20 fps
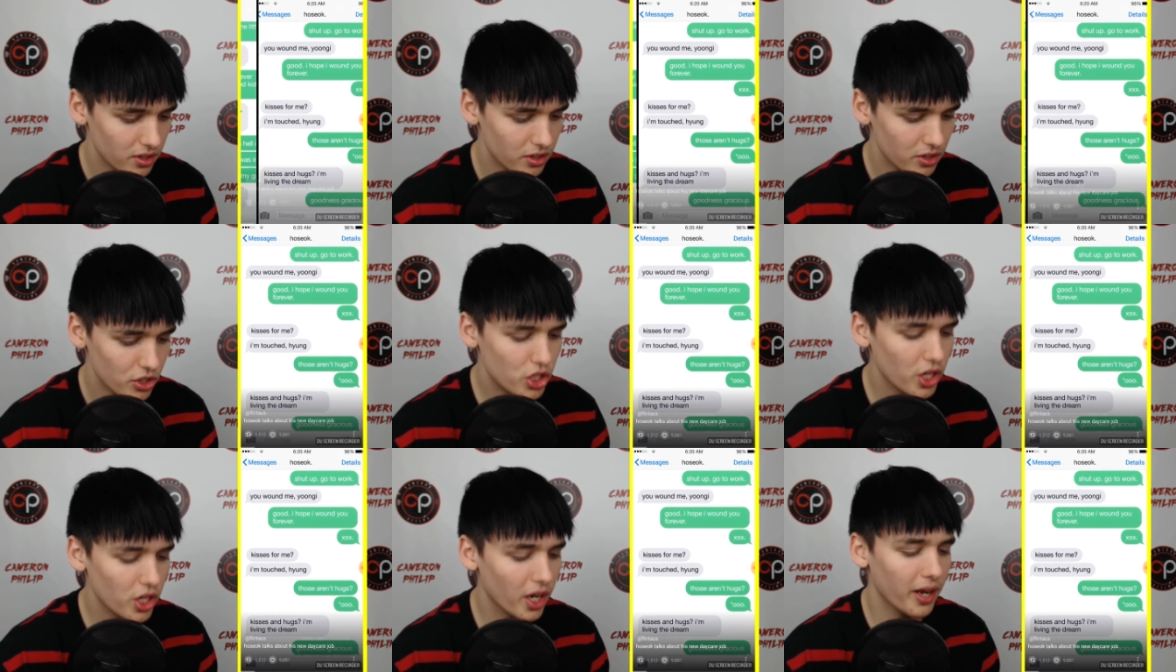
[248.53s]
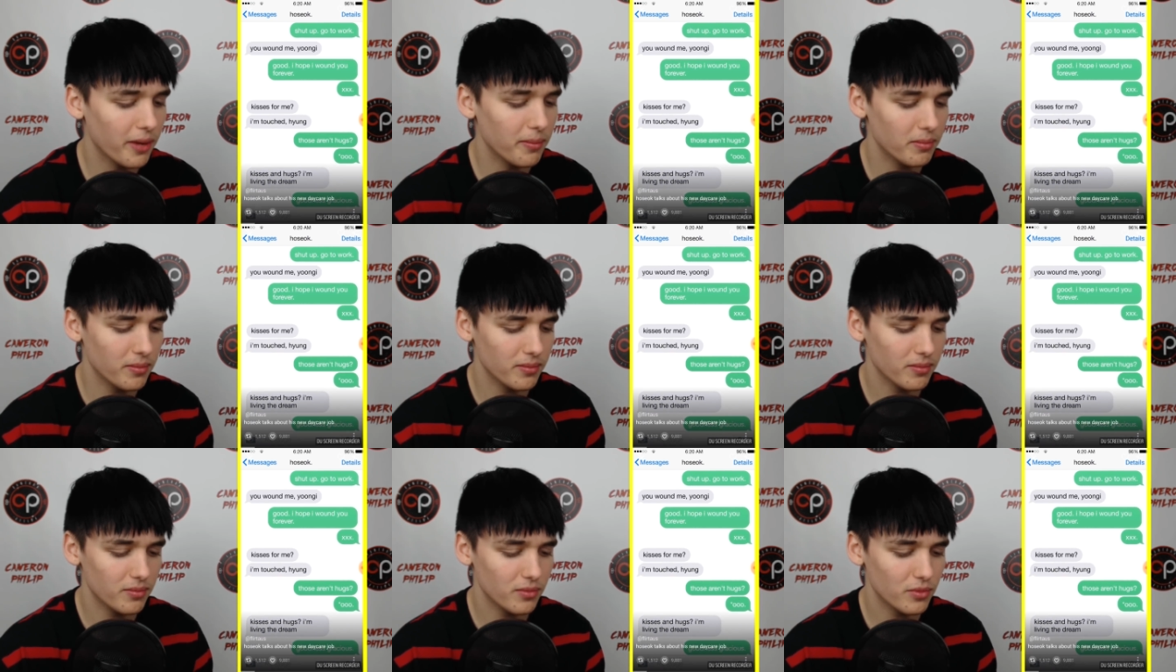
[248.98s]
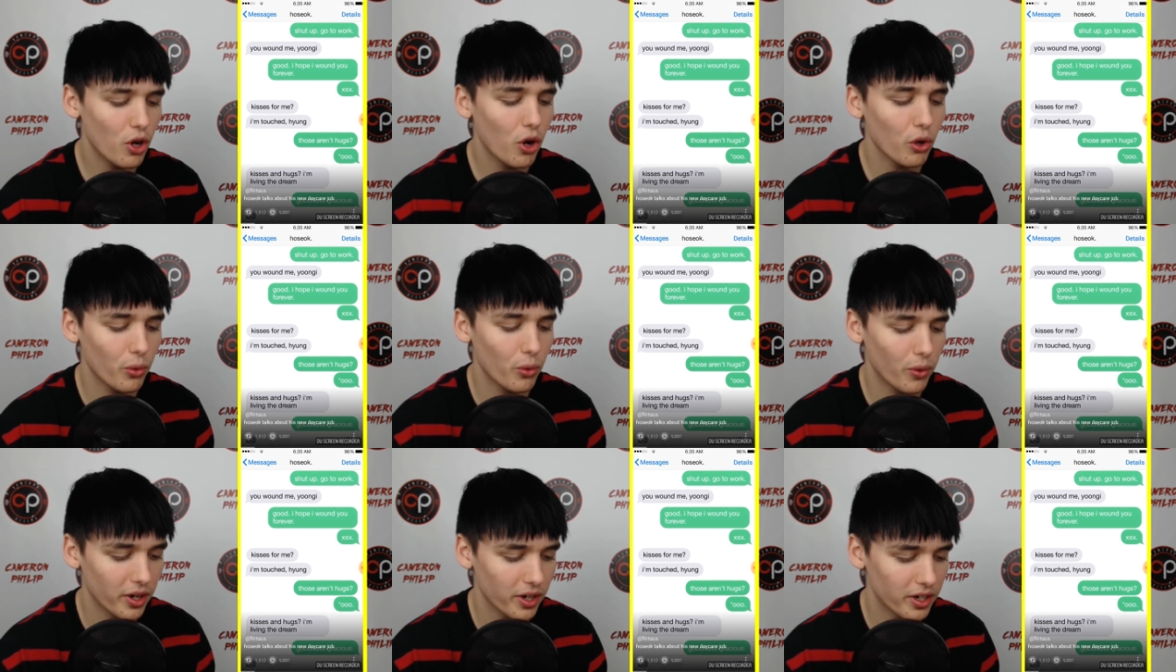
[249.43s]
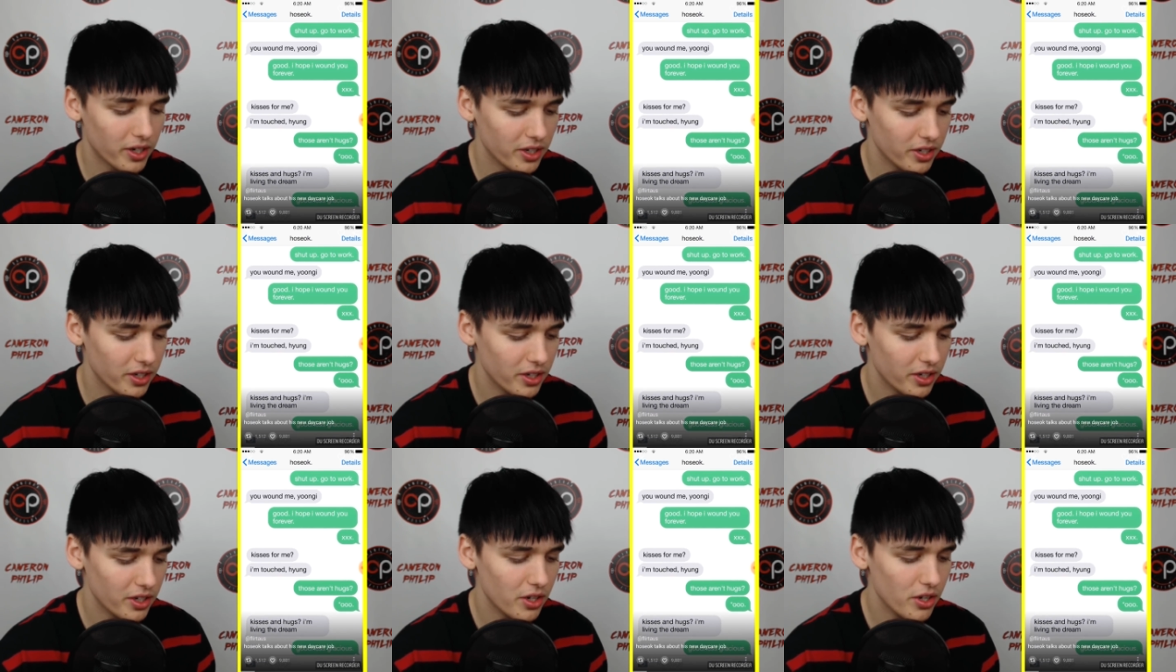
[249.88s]
Shut up. Go to work.
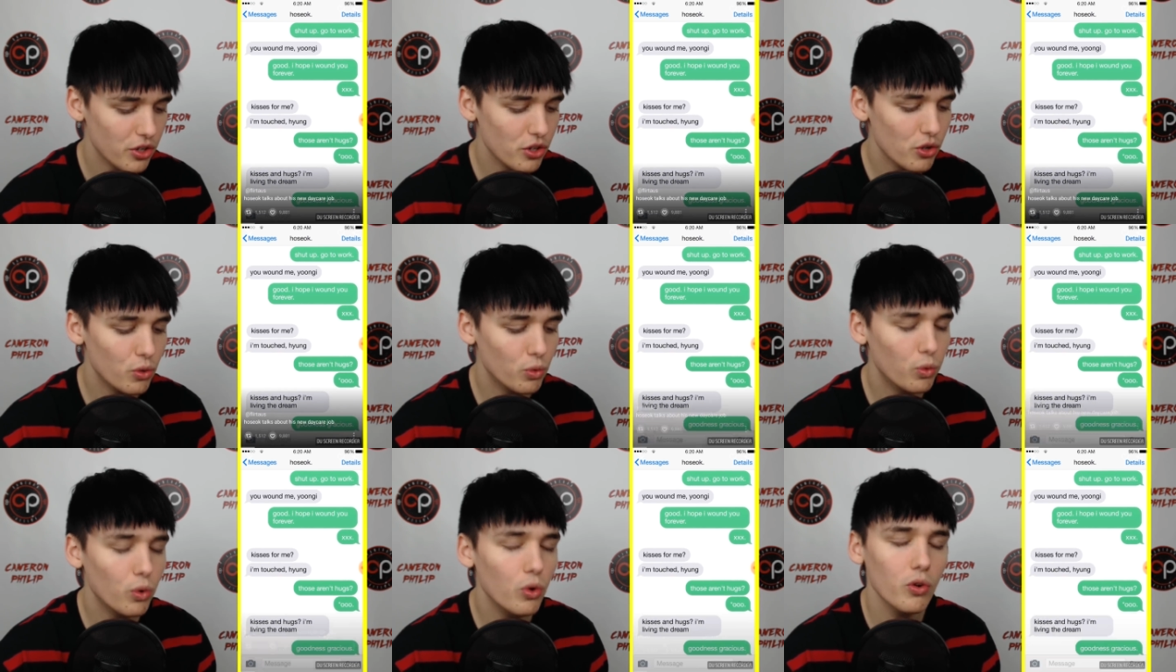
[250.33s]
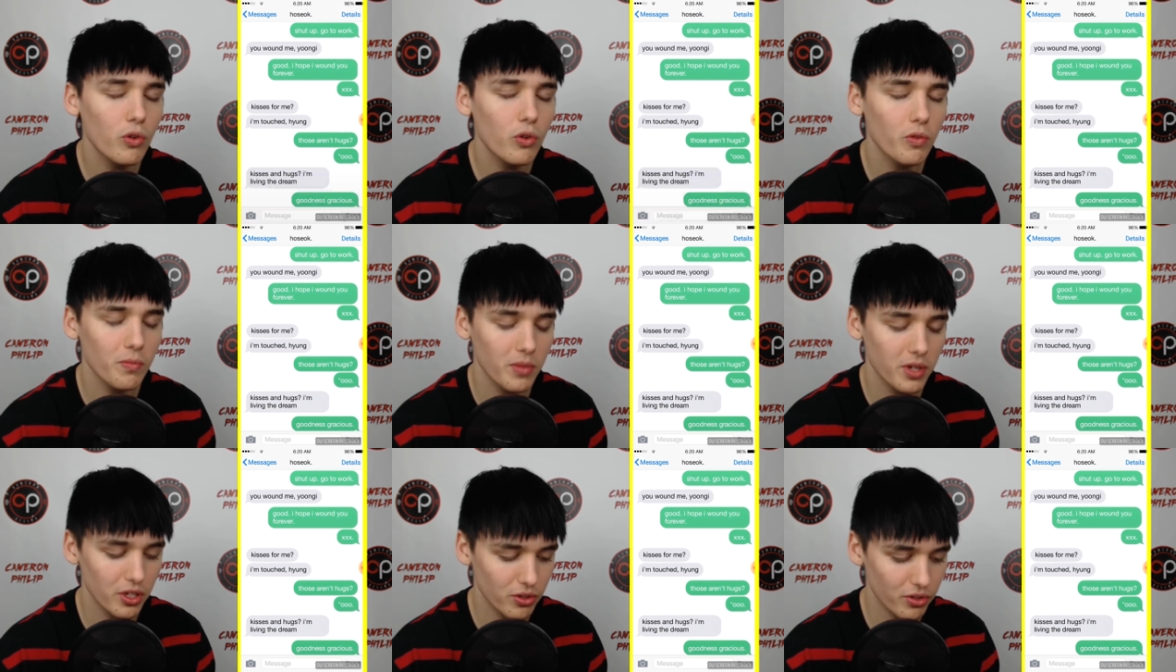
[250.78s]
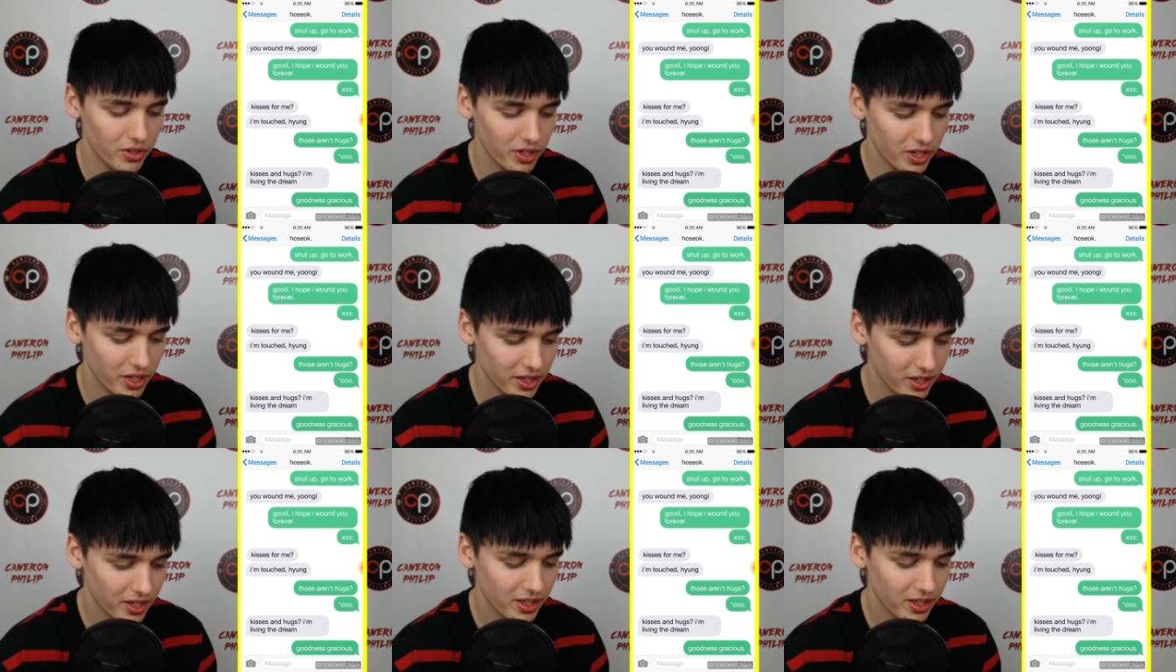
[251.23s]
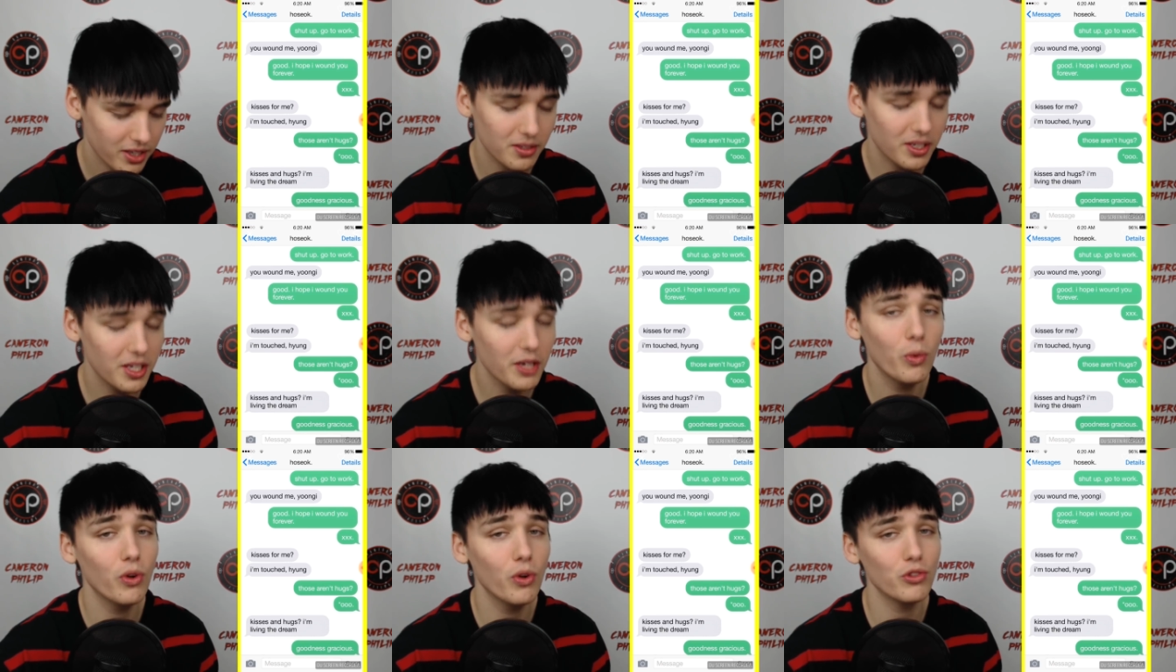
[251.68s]
You wound me, Yoongi.
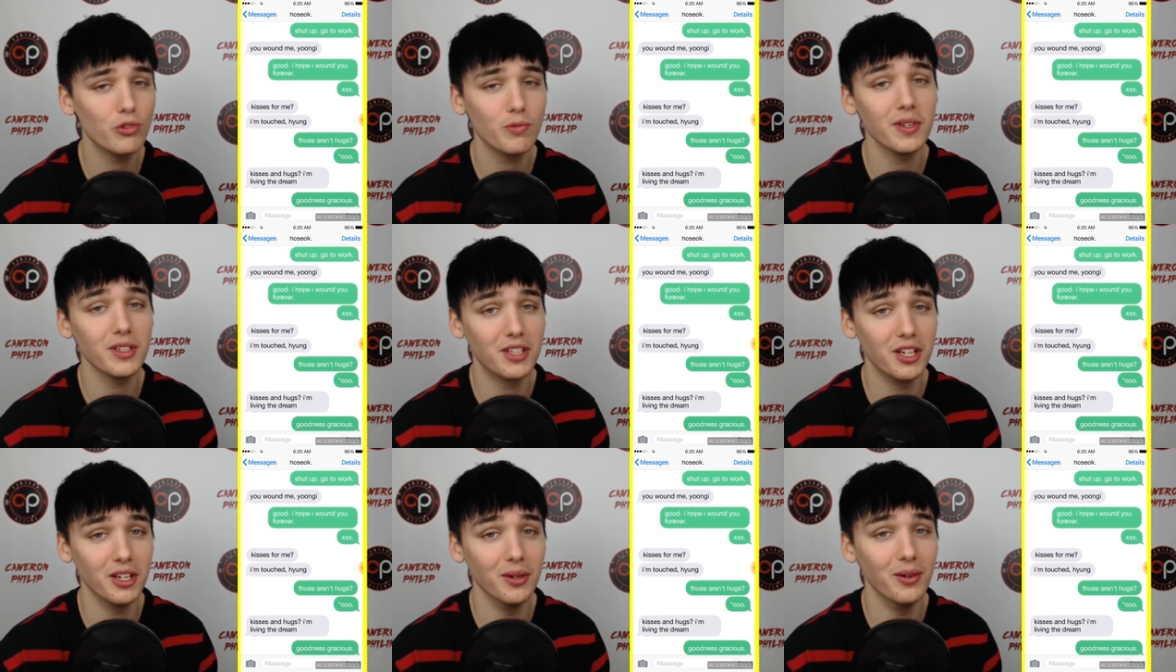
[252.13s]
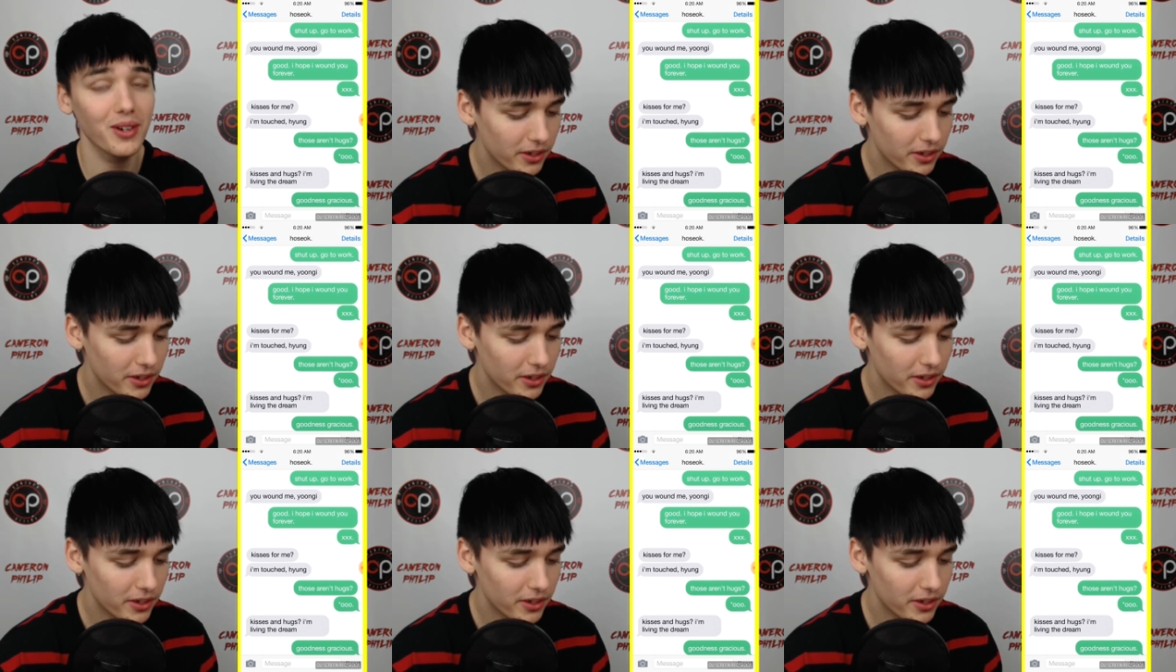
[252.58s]
He wounds me too.